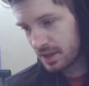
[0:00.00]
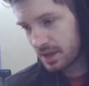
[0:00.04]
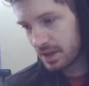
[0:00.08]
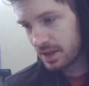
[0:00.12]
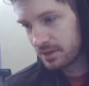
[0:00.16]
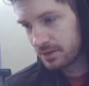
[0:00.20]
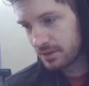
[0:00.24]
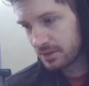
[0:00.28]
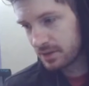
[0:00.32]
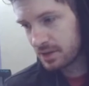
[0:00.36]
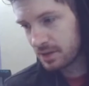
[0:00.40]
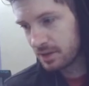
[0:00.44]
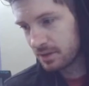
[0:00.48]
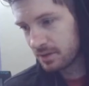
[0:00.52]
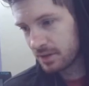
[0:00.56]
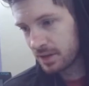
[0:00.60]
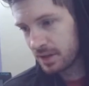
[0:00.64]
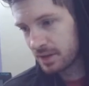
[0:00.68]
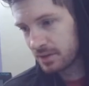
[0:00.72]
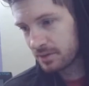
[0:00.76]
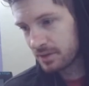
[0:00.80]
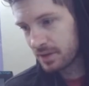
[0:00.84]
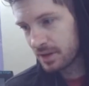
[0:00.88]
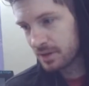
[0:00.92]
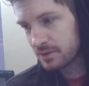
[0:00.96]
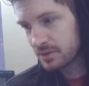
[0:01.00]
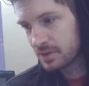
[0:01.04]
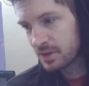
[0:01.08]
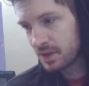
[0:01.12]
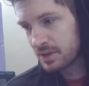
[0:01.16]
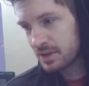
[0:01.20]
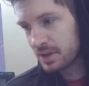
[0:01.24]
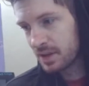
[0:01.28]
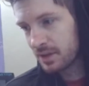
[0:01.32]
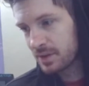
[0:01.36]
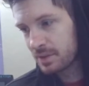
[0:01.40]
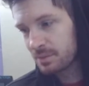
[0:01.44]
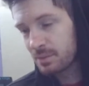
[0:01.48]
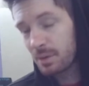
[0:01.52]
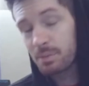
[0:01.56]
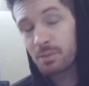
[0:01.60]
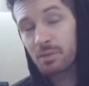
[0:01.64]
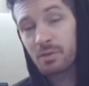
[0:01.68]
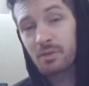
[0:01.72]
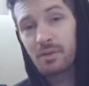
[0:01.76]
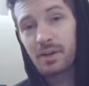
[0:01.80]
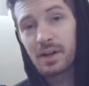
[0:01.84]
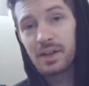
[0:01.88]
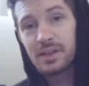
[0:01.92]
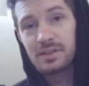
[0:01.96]
I've done nothing but
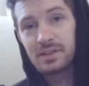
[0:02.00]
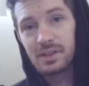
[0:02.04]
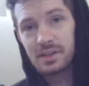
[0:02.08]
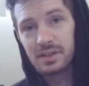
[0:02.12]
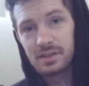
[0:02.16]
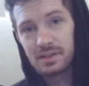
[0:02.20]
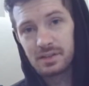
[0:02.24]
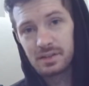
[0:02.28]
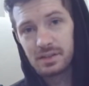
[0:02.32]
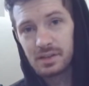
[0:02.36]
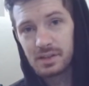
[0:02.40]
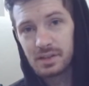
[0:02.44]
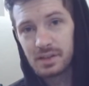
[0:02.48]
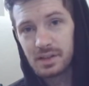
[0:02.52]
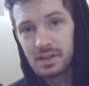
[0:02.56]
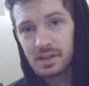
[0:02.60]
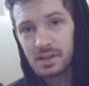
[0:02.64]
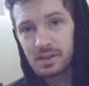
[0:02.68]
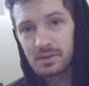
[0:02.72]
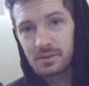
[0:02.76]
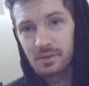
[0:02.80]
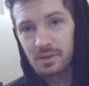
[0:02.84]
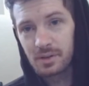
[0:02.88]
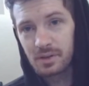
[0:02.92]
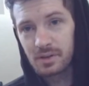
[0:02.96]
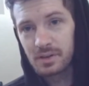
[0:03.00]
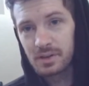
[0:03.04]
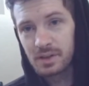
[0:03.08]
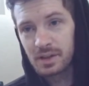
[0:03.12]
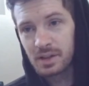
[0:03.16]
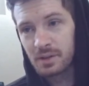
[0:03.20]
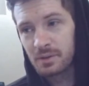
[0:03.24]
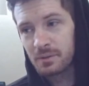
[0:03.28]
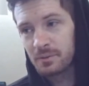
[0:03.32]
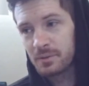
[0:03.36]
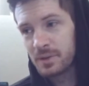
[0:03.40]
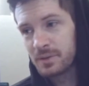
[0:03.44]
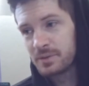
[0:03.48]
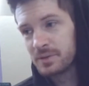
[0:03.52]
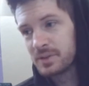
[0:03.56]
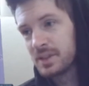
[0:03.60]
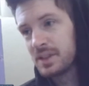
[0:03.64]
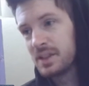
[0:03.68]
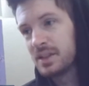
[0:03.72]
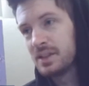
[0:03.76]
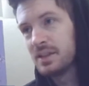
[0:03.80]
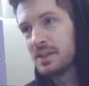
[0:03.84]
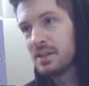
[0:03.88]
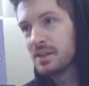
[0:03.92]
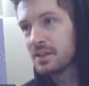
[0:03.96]
praise it for
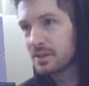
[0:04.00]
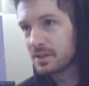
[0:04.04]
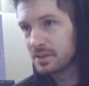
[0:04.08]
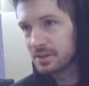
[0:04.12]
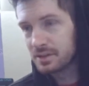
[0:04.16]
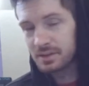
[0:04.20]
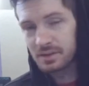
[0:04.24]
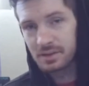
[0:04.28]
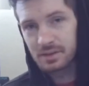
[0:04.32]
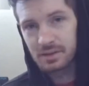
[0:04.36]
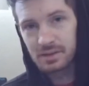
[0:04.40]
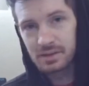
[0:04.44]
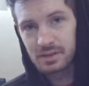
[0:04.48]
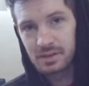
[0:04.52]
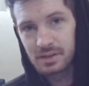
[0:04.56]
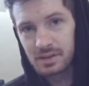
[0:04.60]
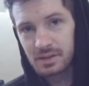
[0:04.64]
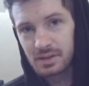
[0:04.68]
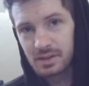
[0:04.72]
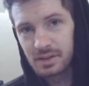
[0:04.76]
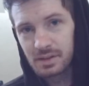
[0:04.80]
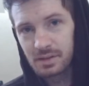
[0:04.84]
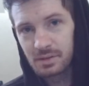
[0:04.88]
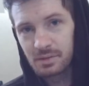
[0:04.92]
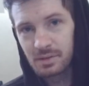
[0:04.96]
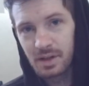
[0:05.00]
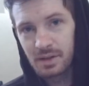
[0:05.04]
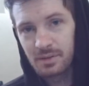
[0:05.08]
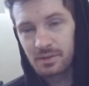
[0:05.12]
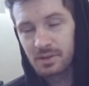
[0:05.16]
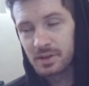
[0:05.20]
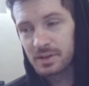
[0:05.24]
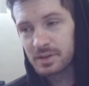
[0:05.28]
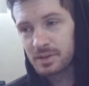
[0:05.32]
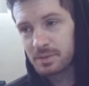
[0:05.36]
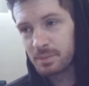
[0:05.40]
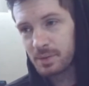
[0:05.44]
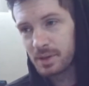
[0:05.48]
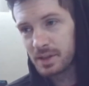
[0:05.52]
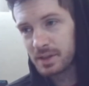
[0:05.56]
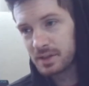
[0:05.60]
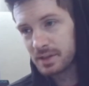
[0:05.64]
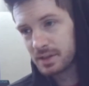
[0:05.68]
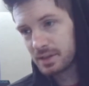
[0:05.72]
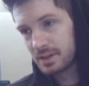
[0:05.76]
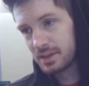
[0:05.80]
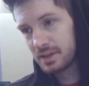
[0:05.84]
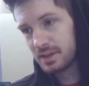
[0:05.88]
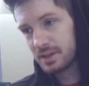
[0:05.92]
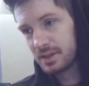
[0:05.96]
15 years or whatever it's
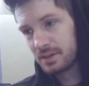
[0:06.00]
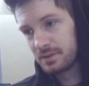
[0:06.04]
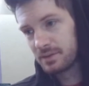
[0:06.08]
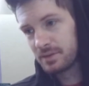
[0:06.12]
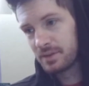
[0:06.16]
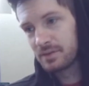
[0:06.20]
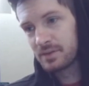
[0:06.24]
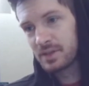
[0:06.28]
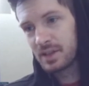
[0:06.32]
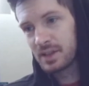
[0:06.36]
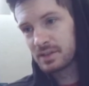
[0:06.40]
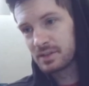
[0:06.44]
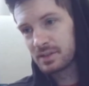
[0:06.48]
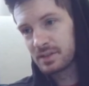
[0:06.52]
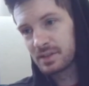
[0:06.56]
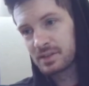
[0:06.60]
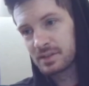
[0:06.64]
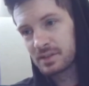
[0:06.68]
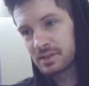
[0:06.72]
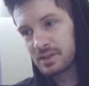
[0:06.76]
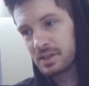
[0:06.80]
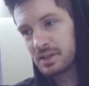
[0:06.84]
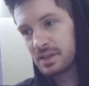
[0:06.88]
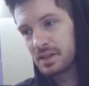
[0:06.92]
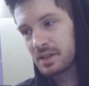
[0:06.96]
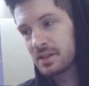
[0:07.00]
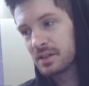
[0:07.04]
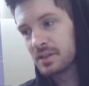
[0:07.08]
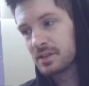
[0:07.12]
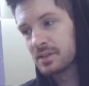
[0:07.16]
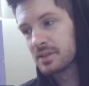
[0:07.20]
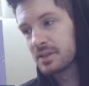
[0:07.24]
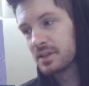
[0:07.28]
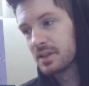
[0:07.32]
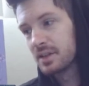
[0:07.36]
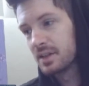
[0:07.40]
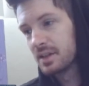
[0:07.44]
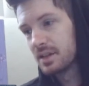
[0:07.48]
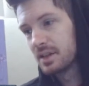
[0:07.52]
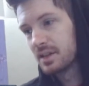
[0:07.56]
been, 15, 16 years.